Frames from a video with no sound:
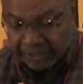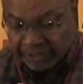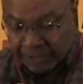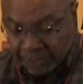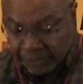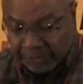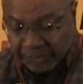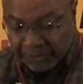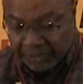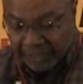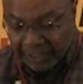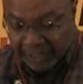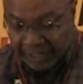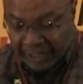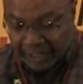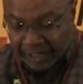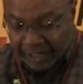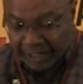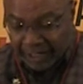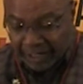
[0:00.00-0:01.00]
the youth,
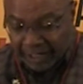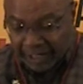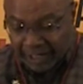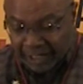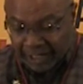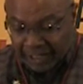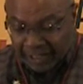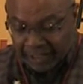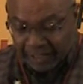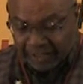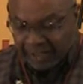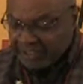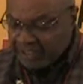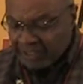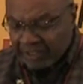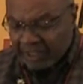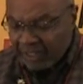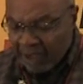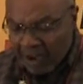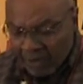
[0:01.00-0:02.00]
this
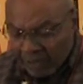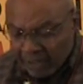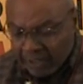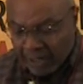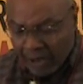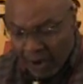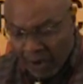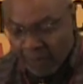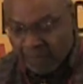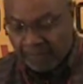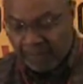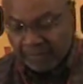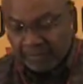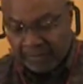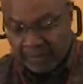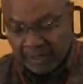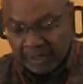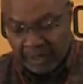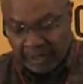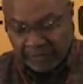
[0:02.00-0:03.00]
is the only
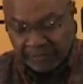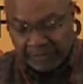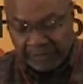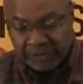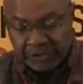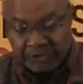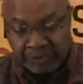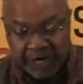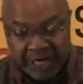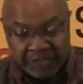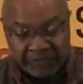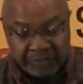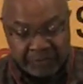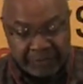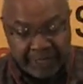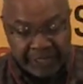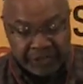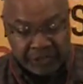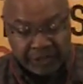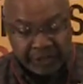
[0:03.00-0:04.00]
hope for the
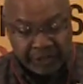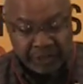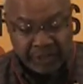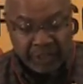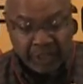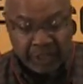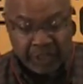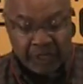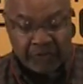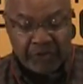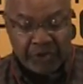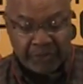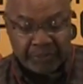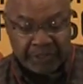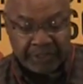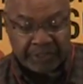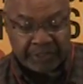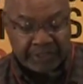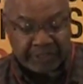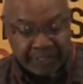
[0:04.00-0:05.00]
transformation of
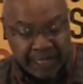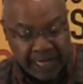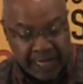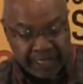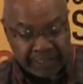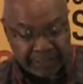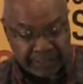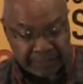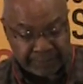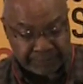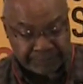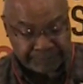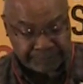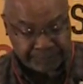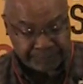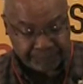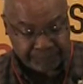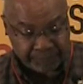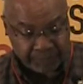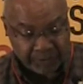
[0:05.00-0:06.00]
human society.
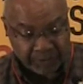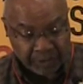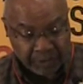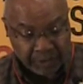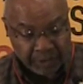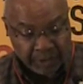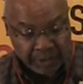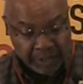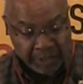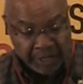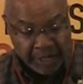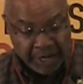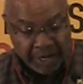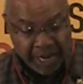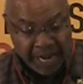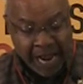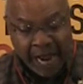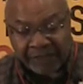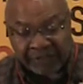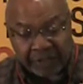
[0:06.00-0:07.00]

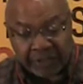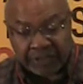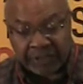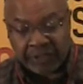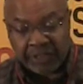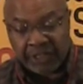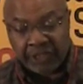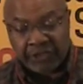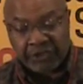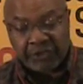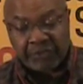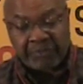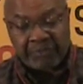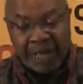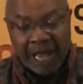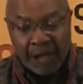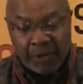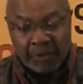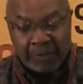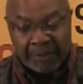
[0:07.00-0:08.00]
After the seizure of
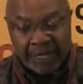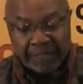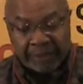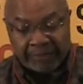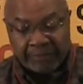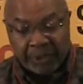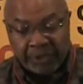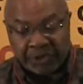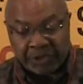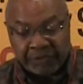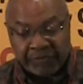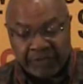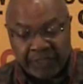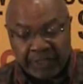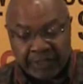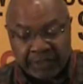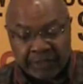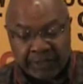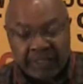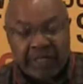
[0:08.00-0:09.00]
power by the
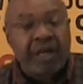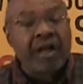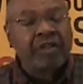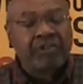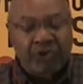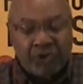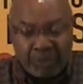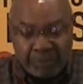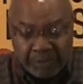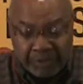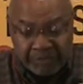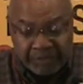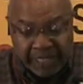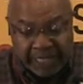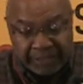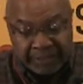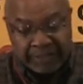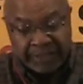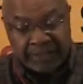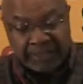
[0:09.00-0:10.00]
Bolsheviks in October of
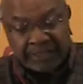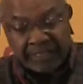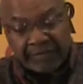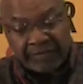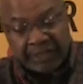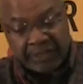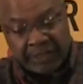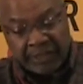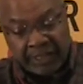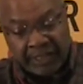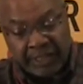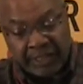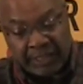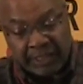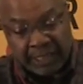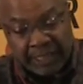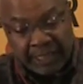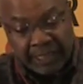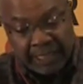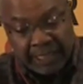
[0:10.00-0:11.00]

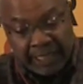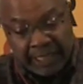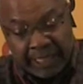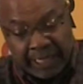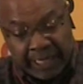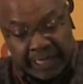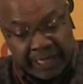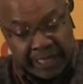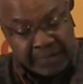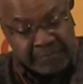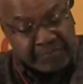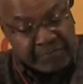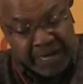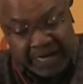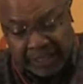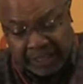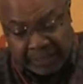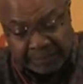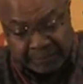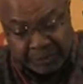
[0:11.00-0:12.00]
1917, and
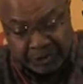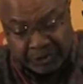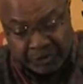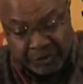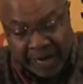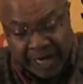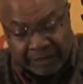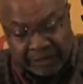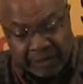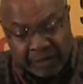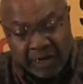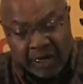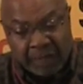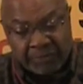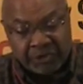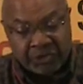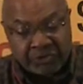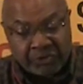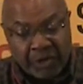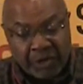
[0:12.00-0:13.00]
amid the protracted
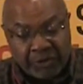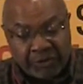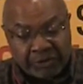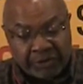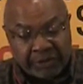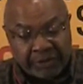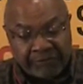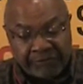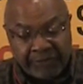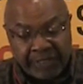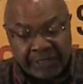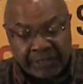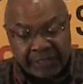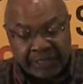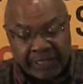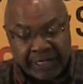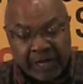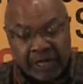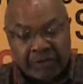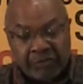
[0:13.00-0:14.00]
armed struggle to defeat
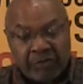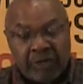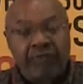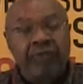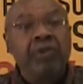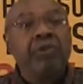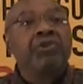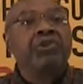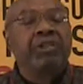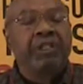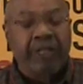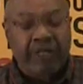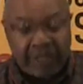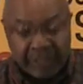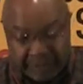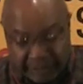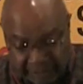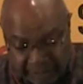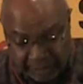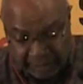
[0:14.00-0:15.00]
the
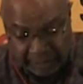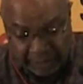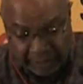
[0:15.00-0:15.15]
counter-revolutionaries,